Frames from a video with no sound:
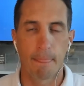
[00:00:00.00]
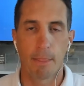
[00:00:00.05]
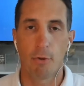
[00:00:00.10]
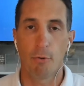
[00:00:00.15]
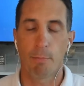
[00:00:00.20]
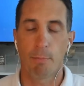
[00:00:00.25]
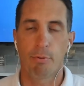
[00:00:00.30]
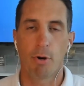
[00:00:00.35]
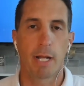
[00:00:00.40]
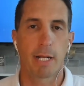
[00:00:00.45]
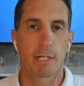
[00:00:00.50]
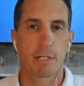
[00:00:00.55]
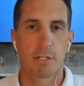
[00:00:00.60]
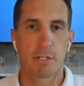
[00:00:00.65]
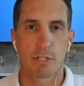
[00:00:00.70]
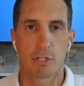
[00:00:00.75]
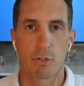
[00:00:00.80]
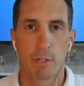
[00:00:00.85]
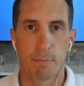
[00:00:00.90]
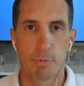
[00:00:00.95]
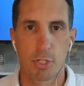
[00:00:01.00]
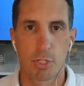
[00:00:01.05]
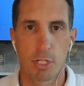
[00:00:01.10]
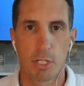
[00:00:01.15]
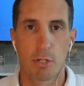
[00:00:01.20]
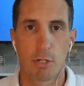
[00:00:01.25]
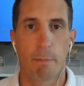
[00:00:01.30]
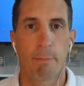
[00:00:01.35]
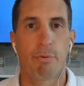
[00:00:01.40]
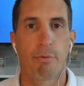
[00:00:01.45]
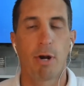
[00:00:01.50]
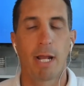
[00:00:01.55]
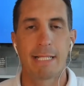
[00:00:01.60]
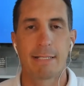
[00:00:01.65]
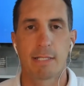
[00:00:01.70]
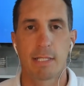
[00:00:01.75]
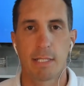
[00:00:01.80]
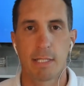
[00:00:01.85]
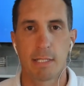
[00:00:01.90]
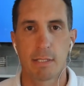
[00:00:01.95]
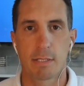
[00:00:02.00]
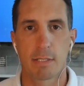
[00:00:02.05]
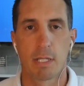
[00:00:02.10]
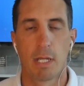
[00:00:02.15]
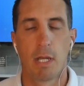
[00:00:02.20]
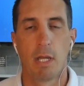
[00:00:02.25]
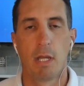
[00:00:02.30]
your product description, your prices.